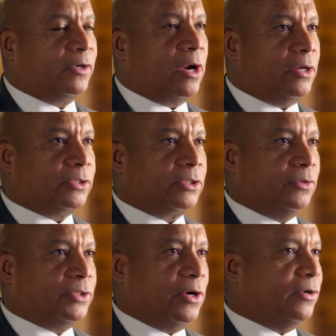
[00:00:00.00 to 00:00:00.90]
law
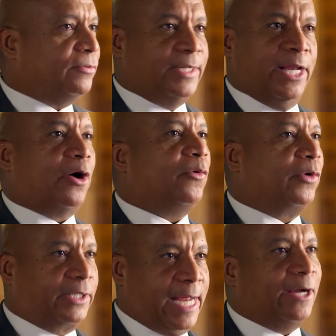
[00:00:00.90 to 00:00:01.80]
school. So it all
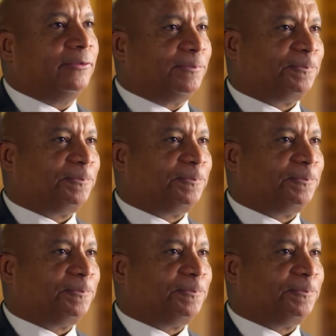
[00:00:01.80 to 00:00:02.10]
worked out.